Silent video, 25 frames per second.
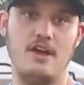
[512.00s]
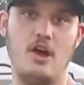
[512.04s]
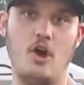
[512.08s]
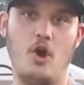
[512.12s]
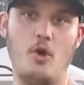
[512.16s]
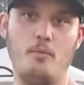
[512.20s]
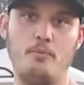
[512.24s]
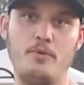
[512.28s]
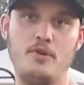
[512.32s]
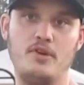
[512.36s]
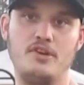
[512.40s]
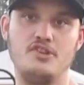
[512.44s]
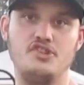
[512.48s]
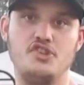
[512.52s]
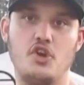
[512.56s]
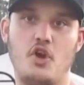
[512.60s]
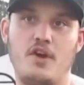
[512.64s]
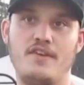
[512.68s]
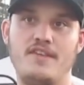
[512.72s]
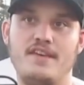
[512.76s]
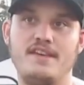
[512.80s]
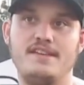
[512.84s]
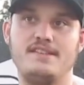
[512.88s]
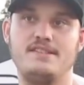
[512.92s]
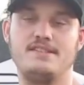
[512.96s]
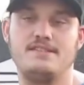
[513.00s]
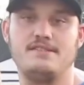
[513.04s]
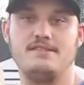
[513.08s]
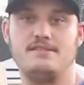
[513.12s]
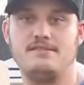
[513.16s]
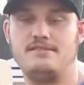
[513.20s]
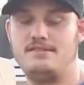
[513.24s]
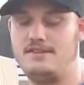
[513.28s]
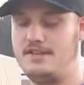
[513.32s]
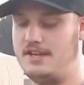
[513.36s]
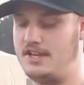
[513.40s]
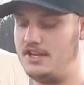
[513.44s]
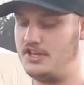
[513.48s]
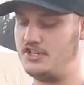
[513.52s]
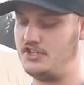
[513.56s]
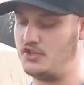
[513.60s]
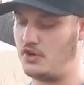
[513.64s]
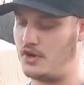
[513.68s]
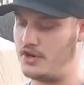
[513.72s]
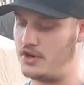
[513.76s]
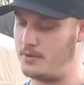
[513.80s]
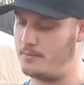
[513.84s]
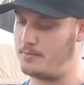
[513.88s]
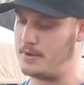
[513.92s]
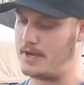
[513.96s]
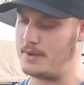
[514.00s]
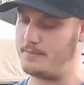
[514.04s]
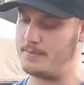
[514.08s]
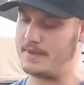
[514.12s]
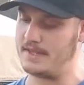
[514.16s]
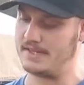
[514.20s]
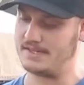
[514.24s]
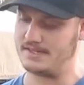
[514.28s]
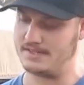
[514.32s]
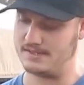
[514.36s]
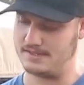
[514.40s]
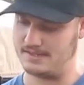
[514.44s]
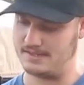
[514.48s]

hope you enjoy this and enjoy your puppies.